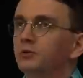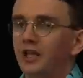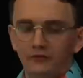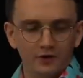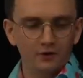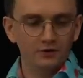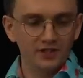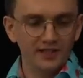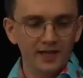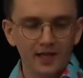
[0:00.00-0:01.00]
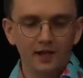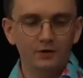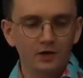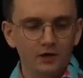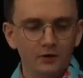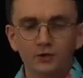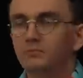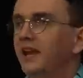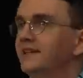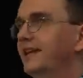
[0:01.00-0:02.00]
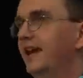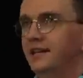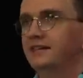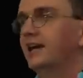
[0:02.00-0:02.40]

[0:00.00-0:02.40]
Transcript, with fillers: difficulties here was maintaining